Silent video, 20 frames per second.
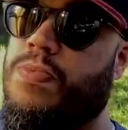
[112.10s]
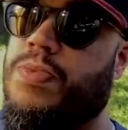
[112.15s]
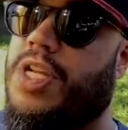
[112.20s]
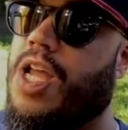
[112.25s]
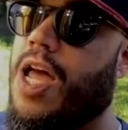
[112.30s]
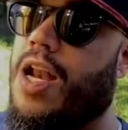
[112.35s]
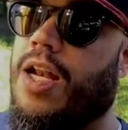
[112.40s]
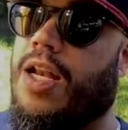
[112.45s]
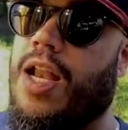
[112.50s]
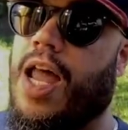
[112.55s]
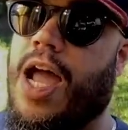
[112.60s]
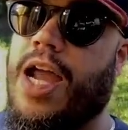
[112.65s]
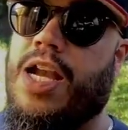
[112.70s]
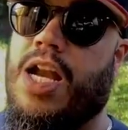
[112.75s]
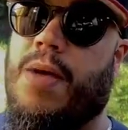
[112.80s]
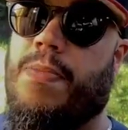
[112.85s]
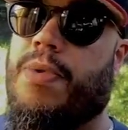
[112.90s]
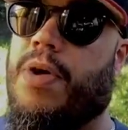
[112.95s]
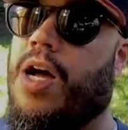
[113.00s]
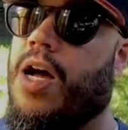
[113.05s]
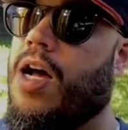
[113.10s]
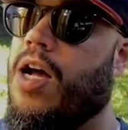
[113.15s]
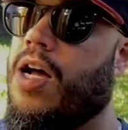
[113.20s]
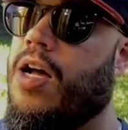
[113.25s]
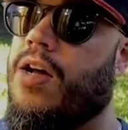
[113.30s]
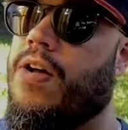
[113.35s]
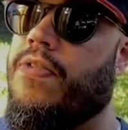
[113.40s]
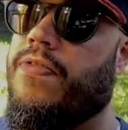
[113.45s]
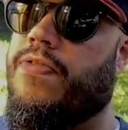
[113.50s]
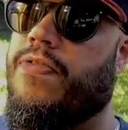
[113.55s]
got a lineup
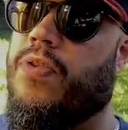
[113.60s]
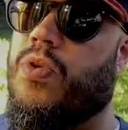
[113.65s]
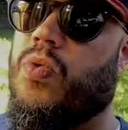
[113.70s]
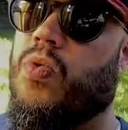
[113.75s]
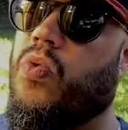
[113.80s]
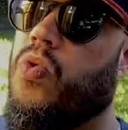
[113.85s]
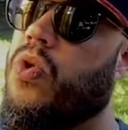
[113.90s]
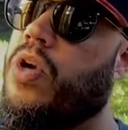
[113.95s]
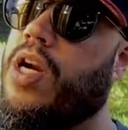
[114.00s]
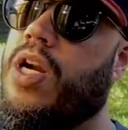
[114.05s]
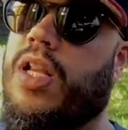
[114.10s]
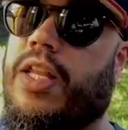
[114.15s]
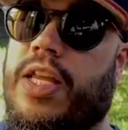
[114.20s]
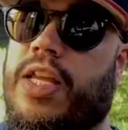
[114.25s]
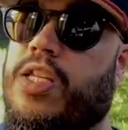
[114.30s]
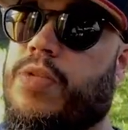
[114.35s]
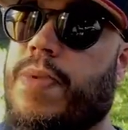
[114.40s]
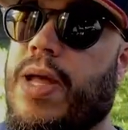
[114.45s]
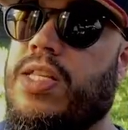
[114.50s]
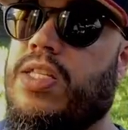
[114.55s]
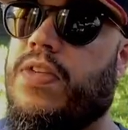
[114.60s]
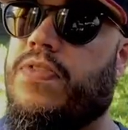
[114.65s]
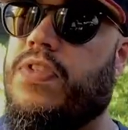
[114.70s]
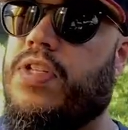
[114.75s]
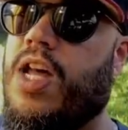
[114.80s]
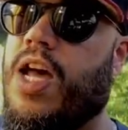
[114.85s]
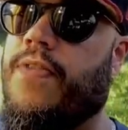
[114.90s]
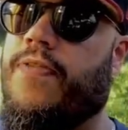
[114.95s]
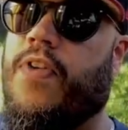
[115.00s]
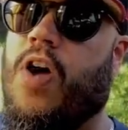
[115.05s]
of really expensive
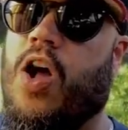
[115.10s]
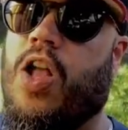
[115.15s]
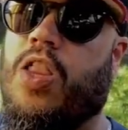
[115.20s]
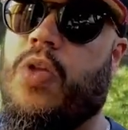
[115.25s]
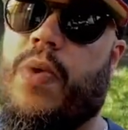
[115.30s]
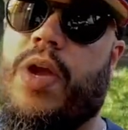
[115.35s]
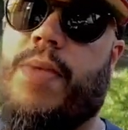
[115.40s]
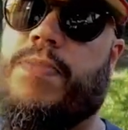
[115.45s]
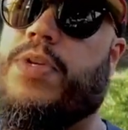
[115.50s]
stuff, all the way up to